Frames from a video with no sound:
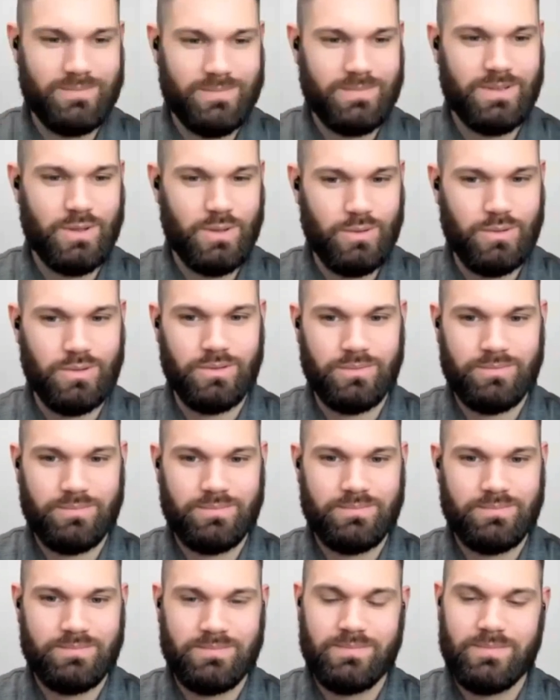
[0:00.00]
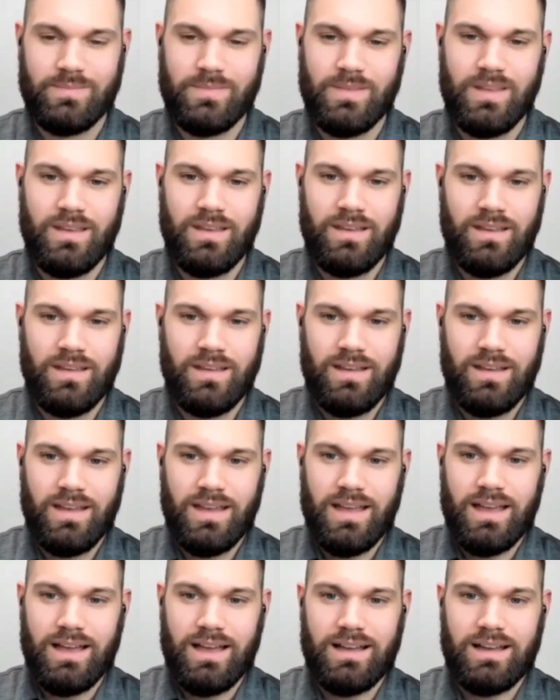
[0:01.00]
Cool.
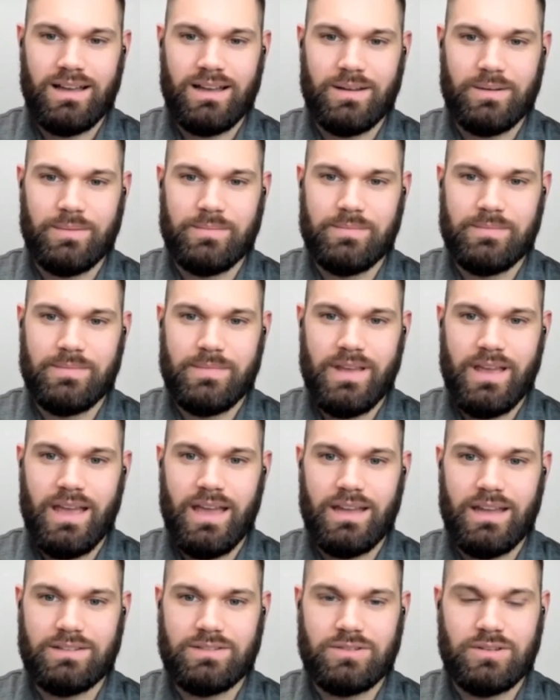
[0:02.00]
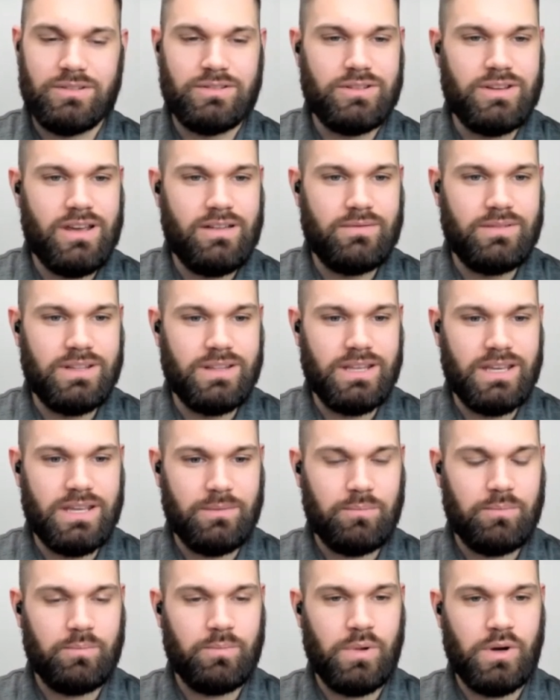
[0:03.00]
And so do you have any
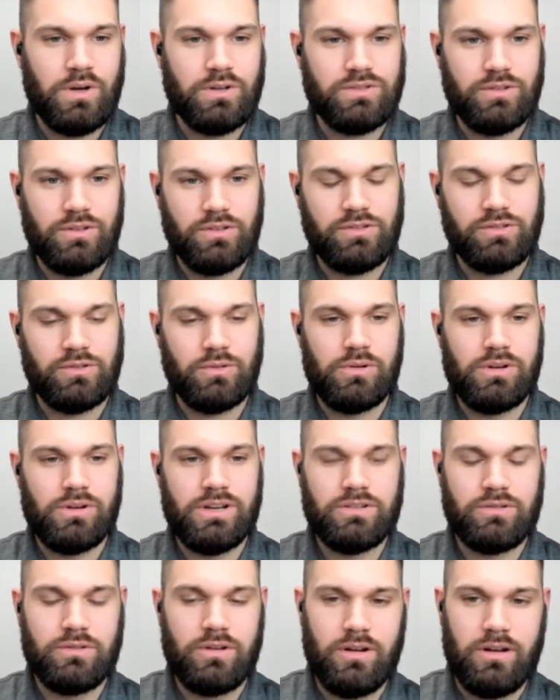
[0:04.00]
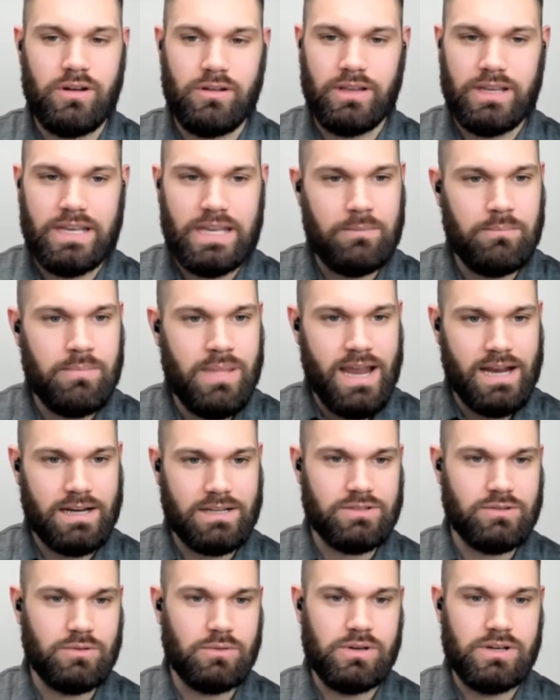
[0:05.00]
like personal stories or like impact
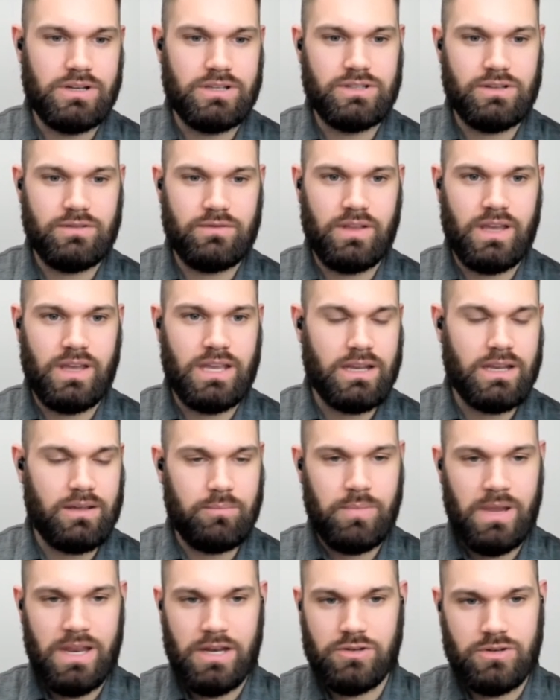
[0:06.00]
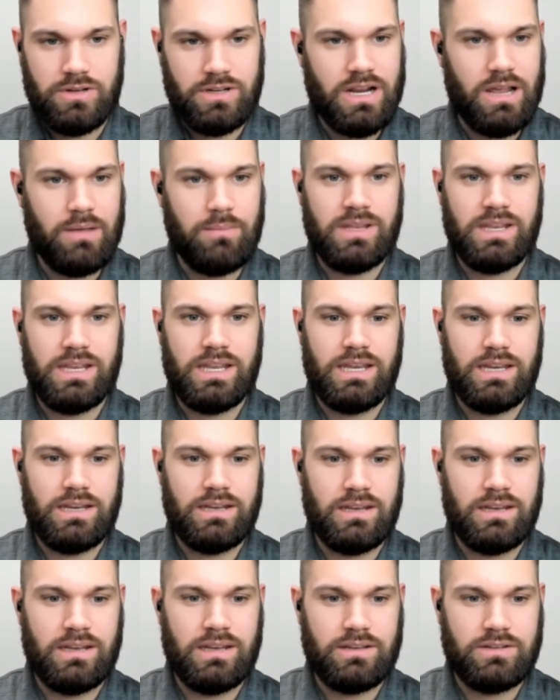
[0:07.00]
stories of like a patron coming
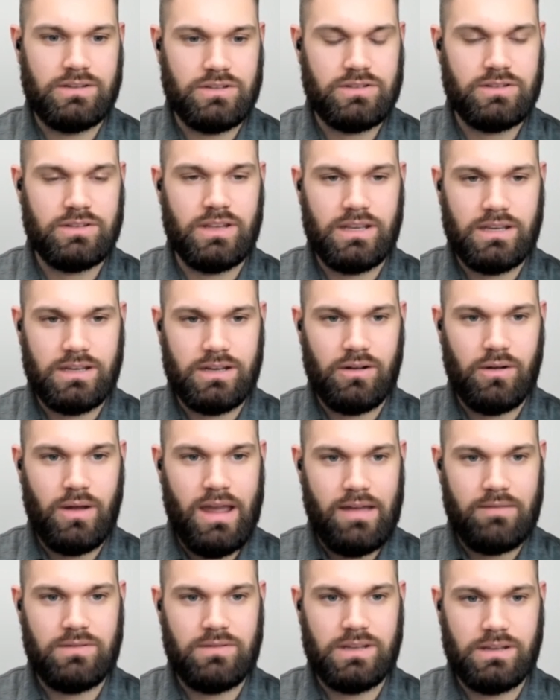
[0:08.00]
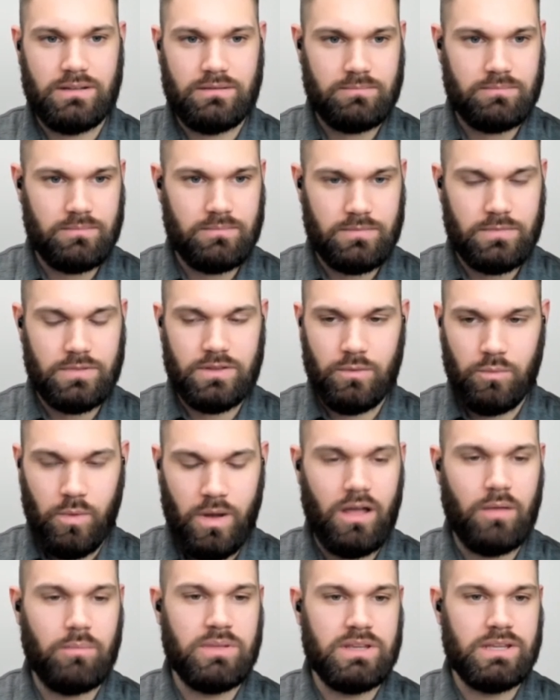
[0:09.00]
in and just like, having the
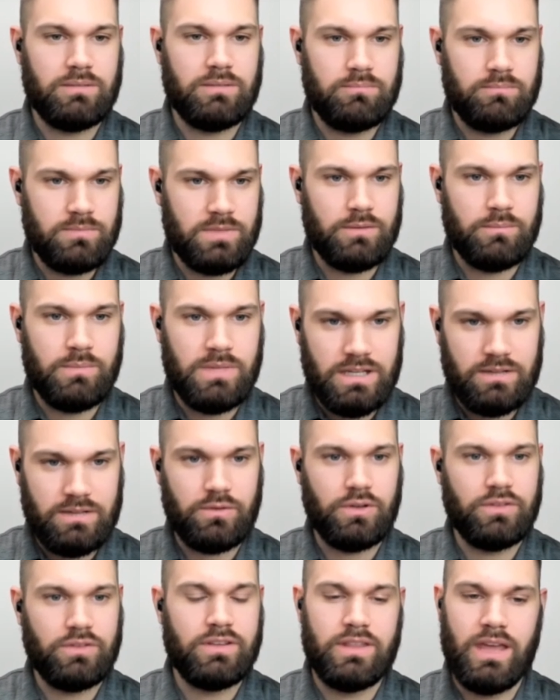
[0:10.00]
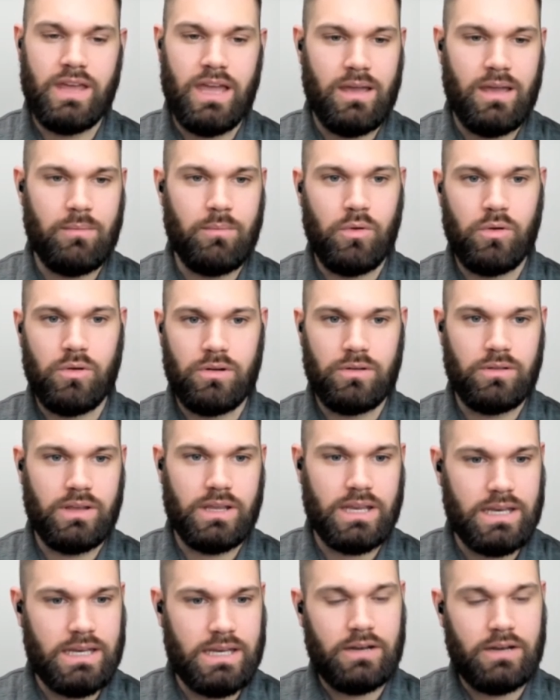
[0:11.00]
well being meaningful to them, or
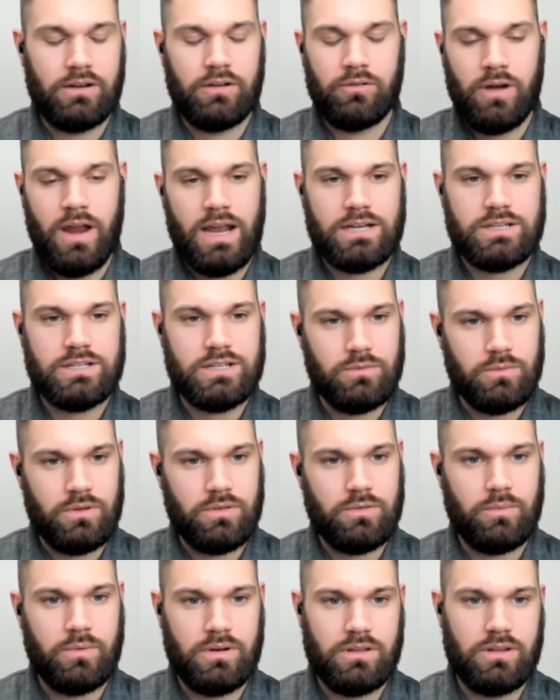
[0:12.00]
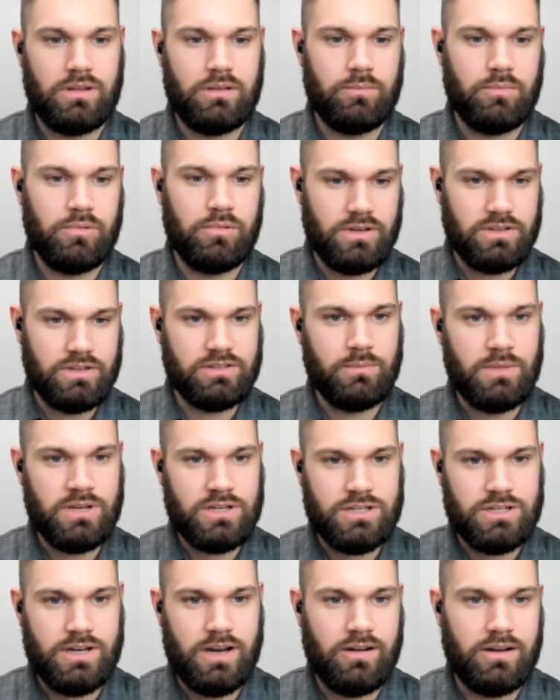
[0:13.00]
like in an interaction with one of the barista
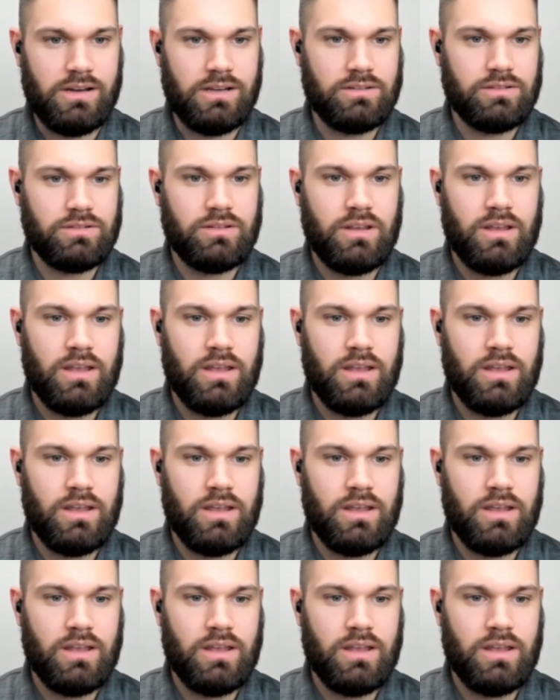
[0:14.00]
missionaries?